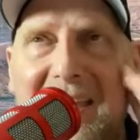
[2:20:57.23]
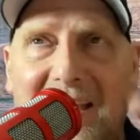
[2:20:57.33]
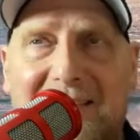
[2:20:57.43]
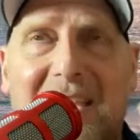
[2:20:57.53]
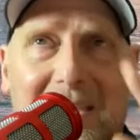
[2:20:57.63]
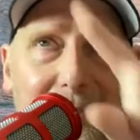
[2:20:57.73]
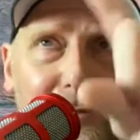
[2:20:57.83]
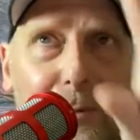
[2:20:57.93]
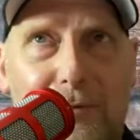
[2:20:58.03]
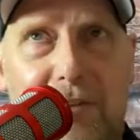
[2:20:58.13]
Let's get you
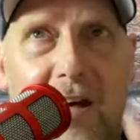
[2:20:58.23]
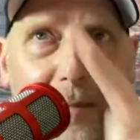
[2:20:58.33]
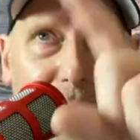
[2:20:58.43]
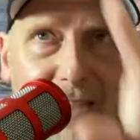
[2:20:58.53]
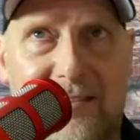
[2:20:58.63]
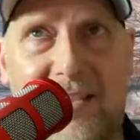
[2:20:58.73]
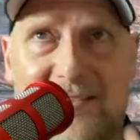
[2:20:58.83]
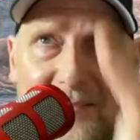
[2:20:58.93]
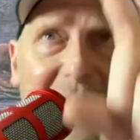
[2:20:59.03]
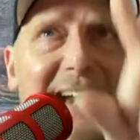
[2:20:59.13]
towards
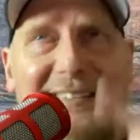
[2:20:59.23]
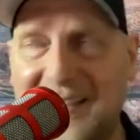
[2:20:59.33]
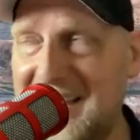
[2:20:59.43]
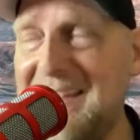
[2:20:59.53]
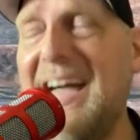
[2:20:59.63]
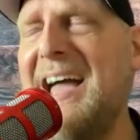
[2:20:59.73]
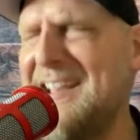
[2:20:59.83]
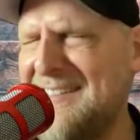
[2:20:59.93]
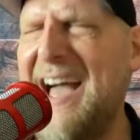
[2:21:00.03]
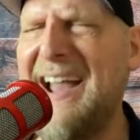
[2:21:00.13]
diabetes immediately. Yeah,
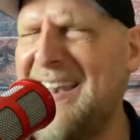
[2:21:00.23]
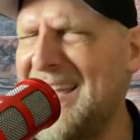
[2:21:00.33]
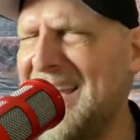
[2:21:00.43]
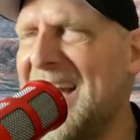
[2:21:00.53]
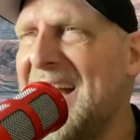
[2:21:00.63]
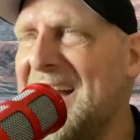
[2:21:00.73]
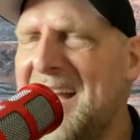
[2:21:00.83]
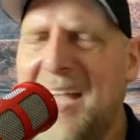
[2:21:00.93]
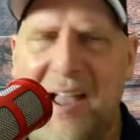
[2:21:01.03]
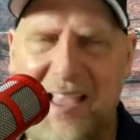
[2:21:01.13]
exactly.
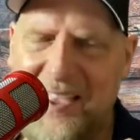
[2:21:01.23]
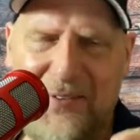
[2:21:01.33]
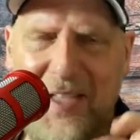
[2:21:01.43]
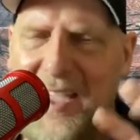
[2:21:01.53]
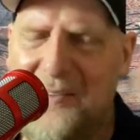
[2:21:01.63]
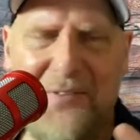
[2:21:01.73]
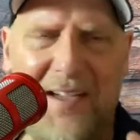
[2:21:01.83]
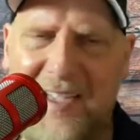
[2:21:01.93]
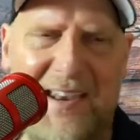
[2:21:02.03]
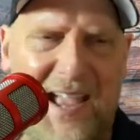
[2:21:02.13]

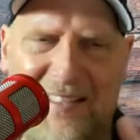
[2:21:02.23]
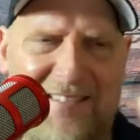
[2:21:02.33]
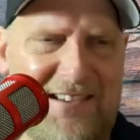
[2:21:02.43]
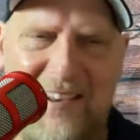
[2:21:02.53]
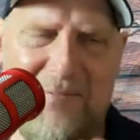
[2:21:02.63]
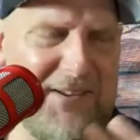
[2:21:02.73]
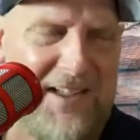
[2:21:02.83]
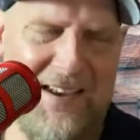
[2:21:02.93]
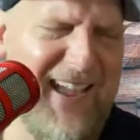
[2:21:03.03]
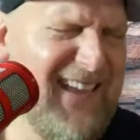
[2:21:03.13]
Fucking insulin. We
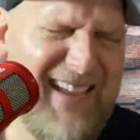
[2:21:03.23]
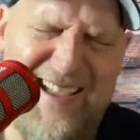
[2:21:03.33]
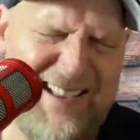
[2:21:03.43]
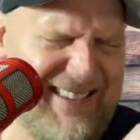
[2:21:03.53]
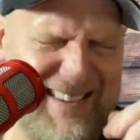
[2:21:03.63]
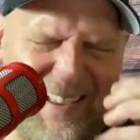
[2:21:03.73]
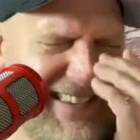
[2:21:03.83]
don't. Yes.